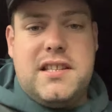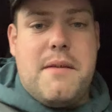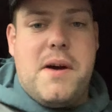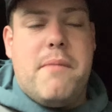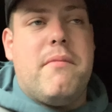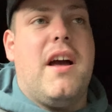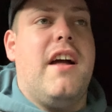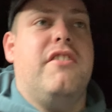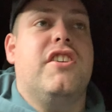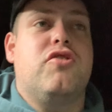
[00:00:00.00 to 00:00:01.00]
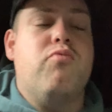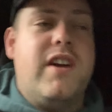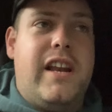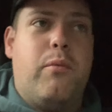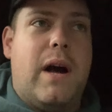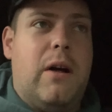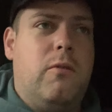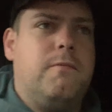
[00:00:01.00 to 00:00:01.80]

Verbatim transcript: them up and does really well,